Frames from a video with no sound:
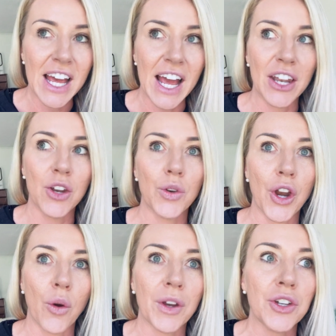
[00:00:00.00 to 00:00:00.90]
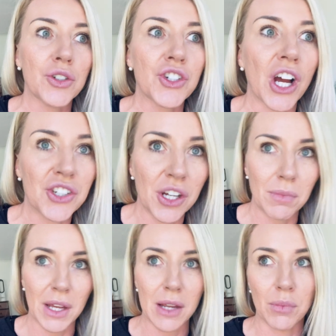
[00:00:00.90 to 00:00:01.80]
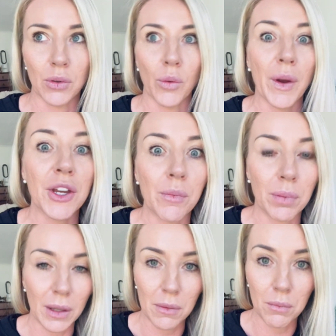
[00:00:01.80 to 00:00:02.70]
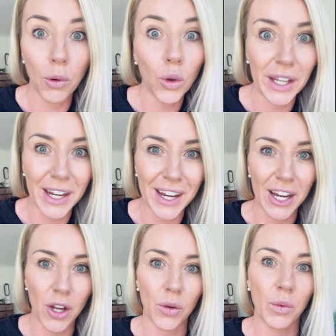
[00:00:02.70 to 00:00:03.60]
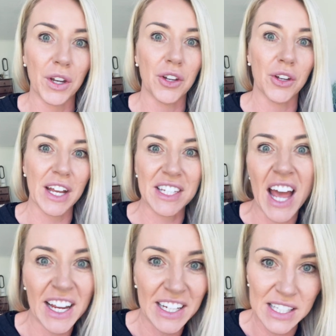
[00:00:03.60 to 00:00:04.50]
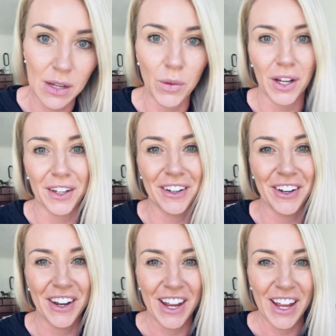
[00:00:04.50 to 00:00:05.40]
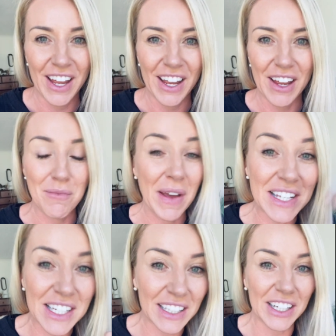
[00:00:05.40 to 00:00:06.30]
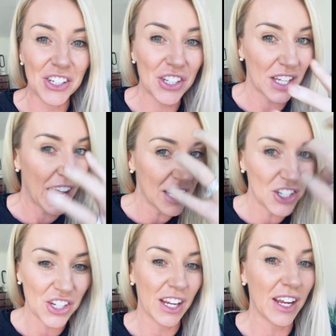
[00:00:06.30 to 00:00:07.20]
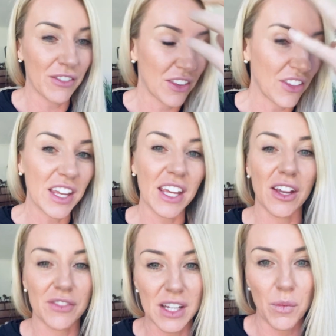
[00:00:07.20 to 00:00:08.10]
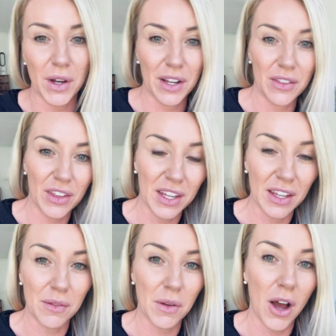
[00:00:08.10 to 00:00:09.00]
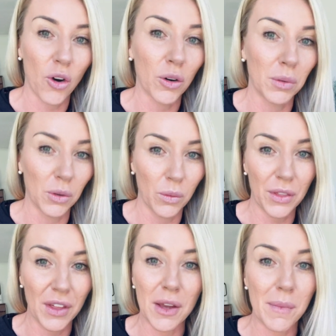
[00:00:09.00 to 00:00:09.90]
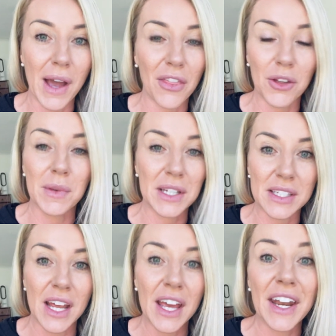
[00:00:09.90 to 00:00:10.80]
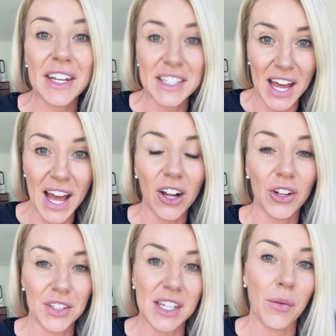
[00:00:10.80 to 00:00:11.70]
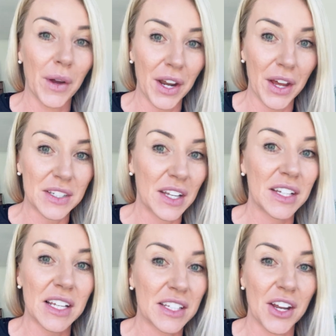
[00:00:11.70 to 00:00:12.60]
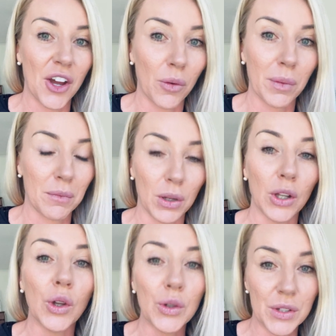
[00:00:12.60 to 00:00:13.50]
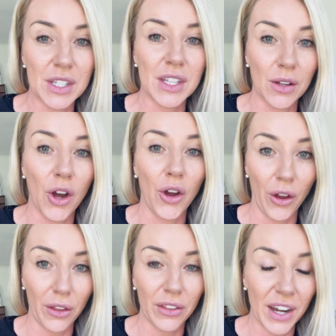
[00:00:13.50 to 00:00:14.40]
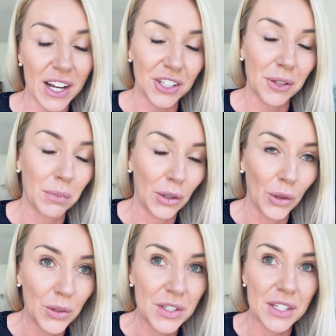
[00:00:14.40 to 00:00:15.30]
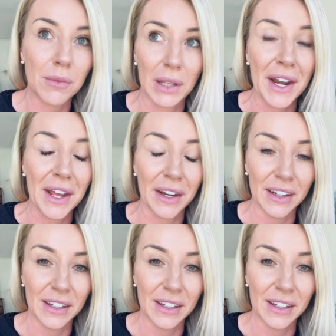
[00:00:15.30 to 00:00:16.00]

And, when you're judging people, when you're bullying and when you're attacking someone mentally, just energy, even thinking of someone and thinking a horrible thing about them is an attack on someone else. And it doesn't help. It pollutes the earth. It actually pollutes the planet.